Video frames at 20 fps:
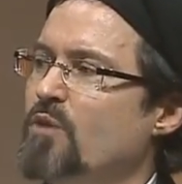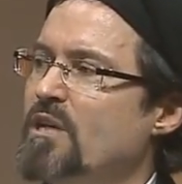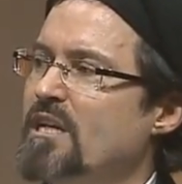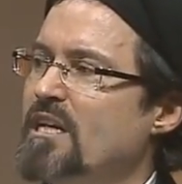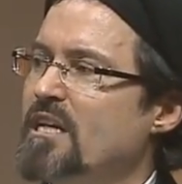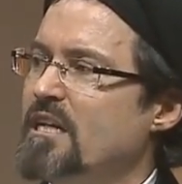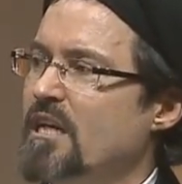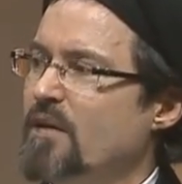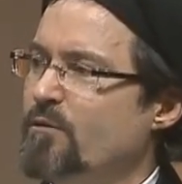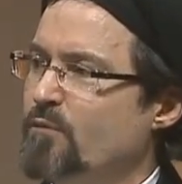We
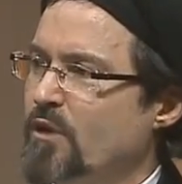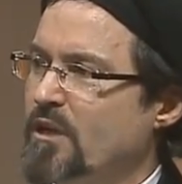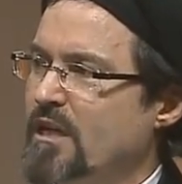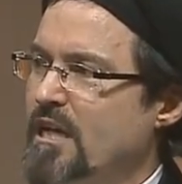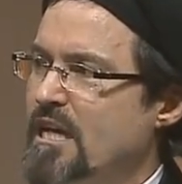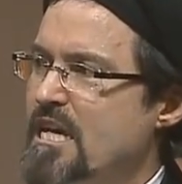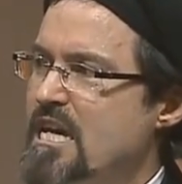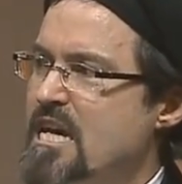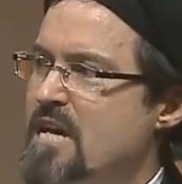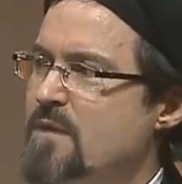need, if we're
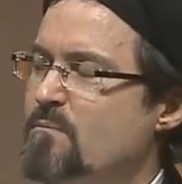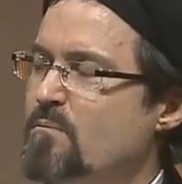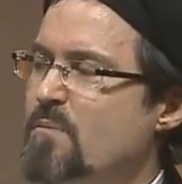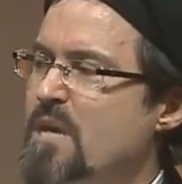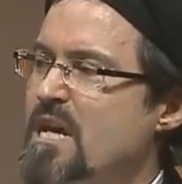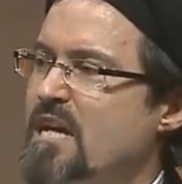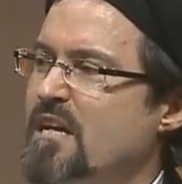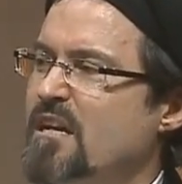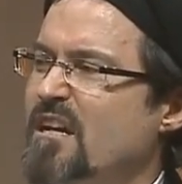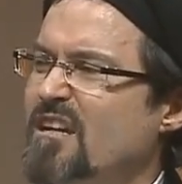gonna eat
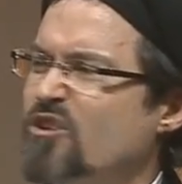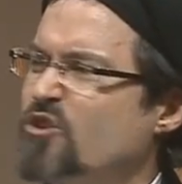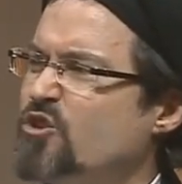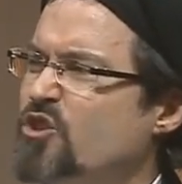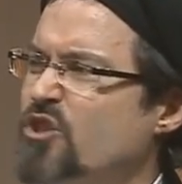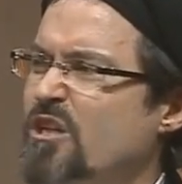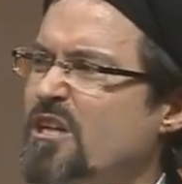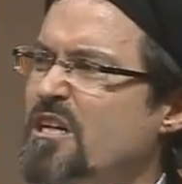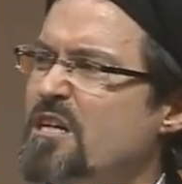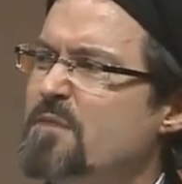meat, you
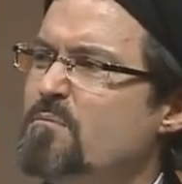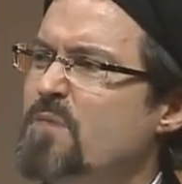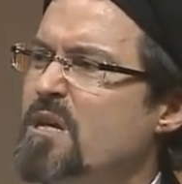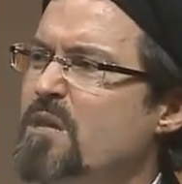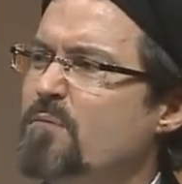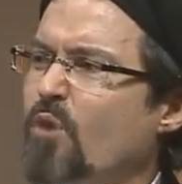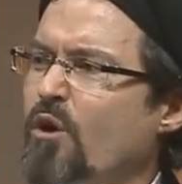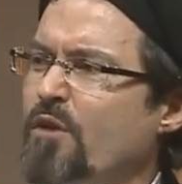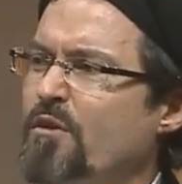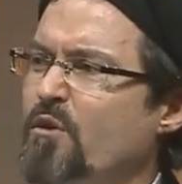shouldn't eat
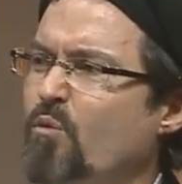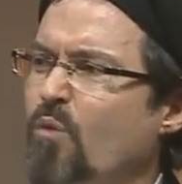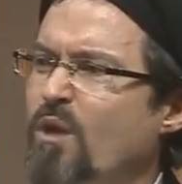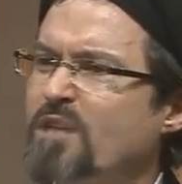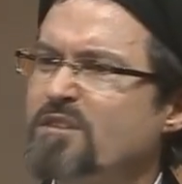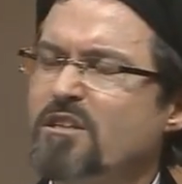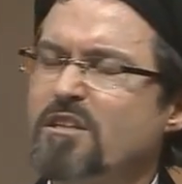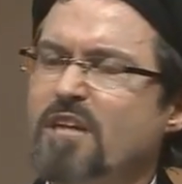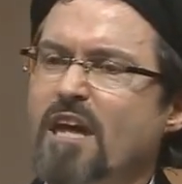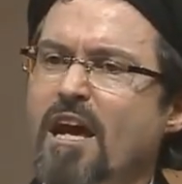meat more than
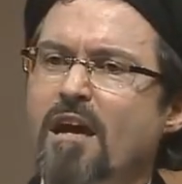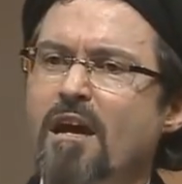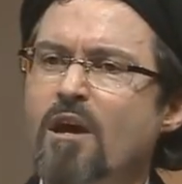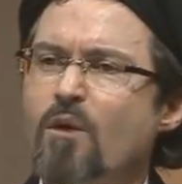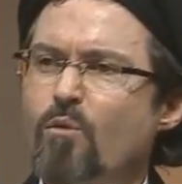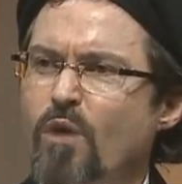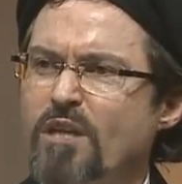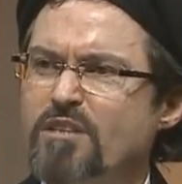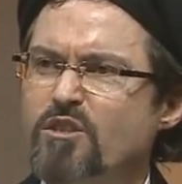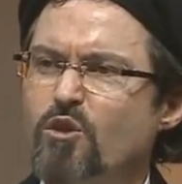once a day,
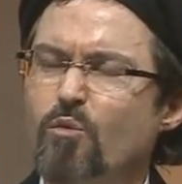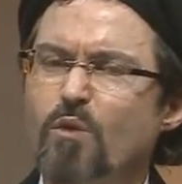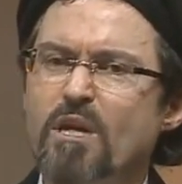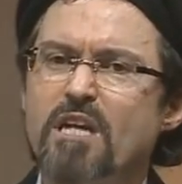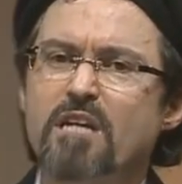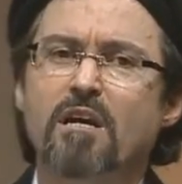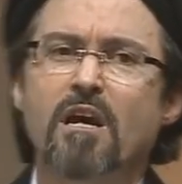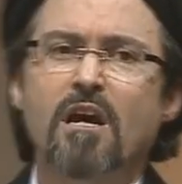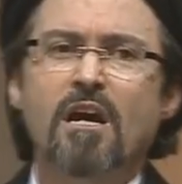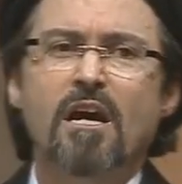once a
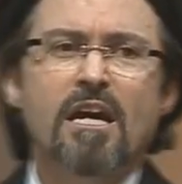week.